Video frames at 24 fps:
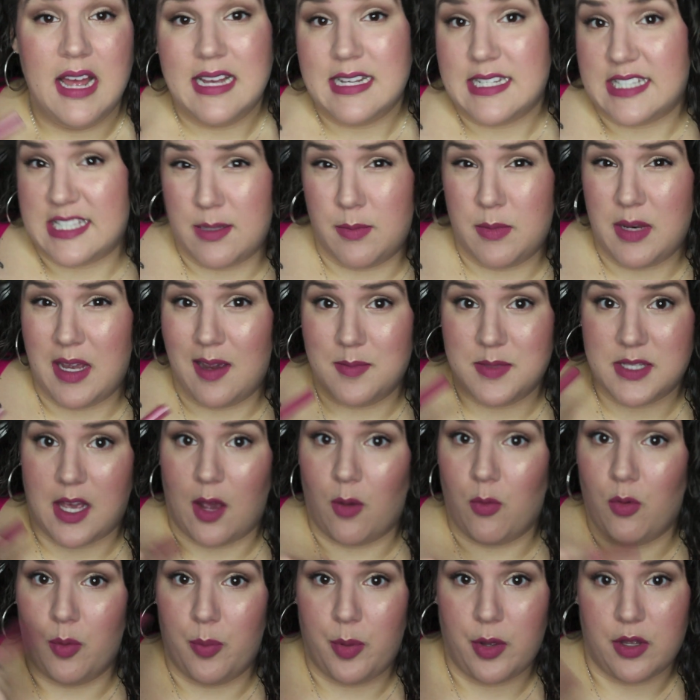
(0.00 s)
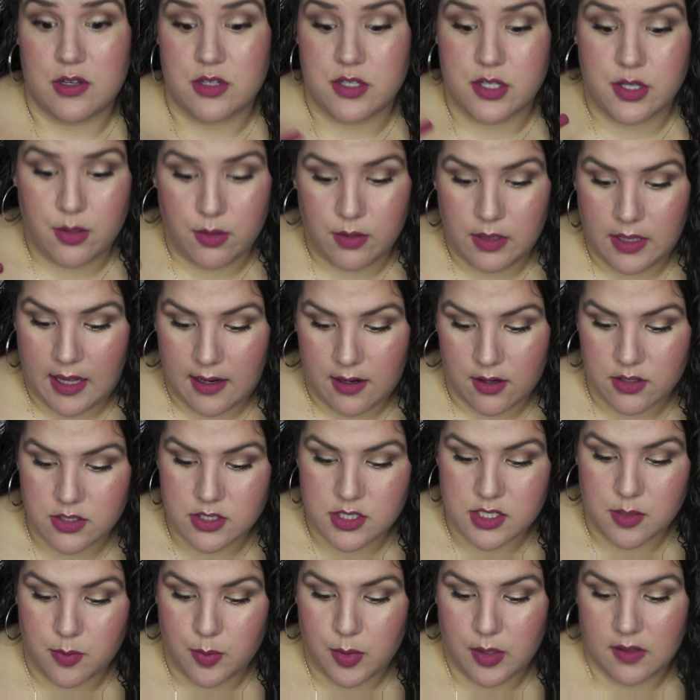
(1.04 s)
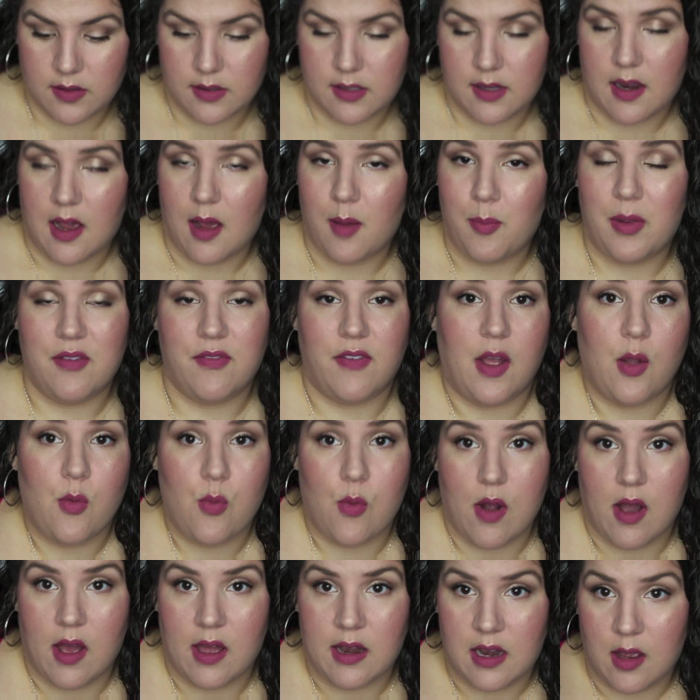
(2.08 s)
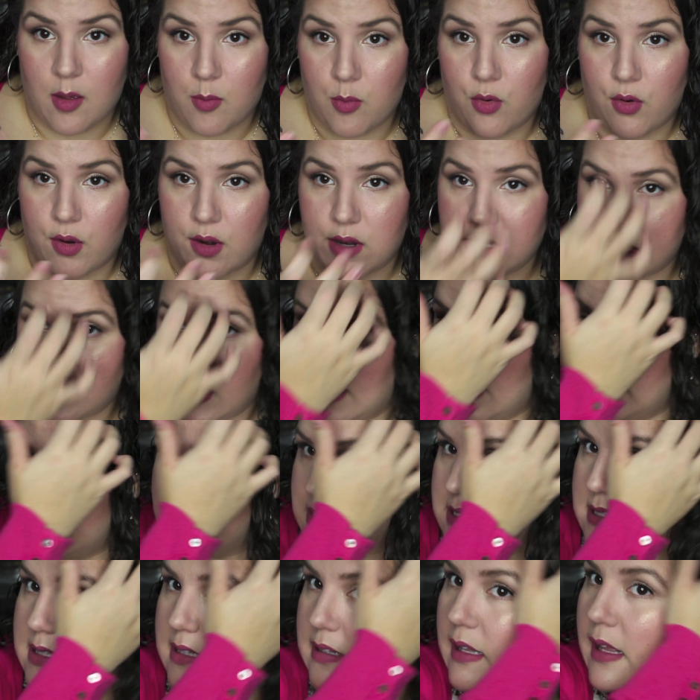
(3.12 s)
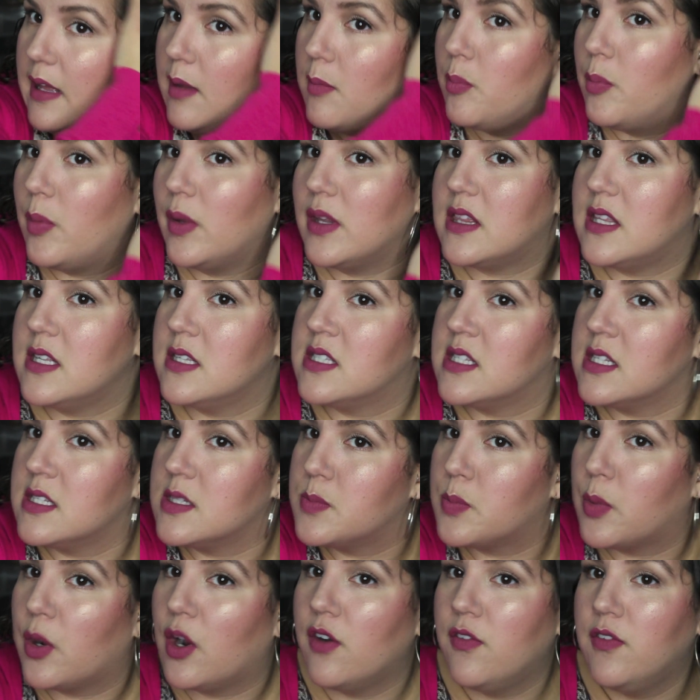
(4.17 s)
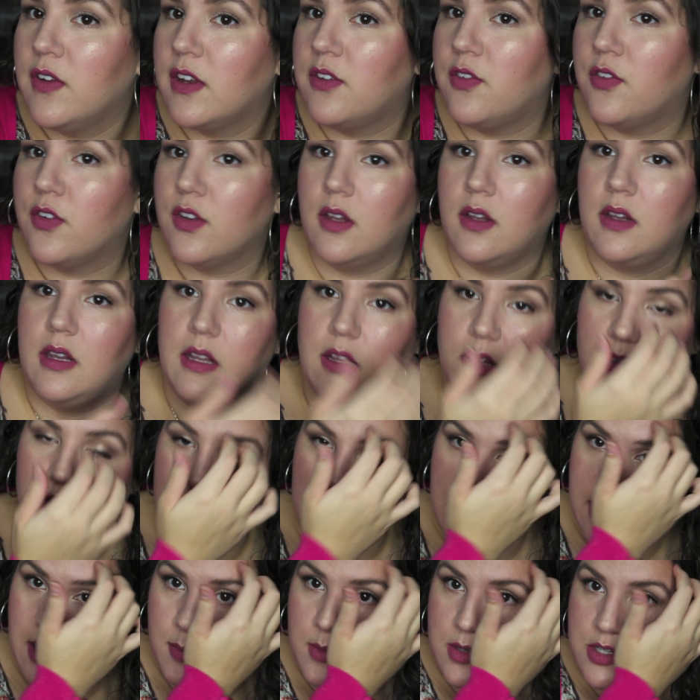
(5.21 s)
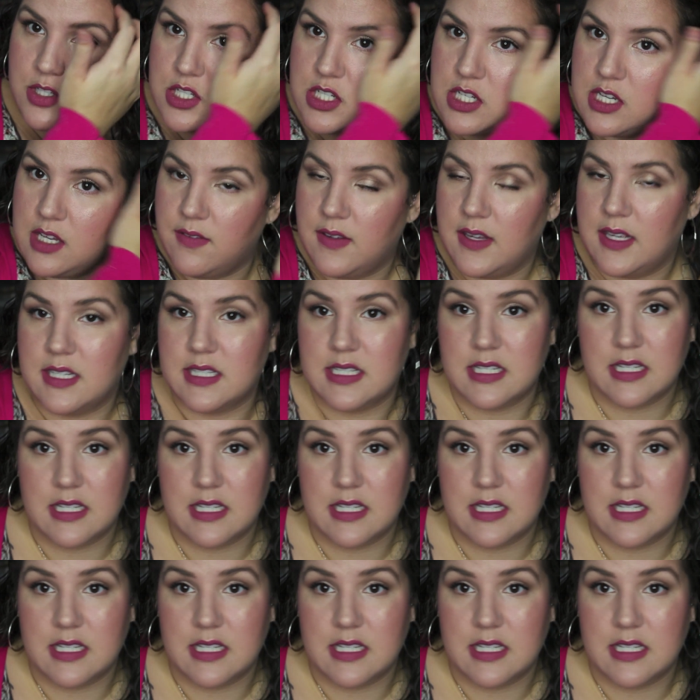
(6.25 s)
Sometimes I will put 2 layers to build it up if I want a more intense lip, but this is perfect for the look that I'm achieving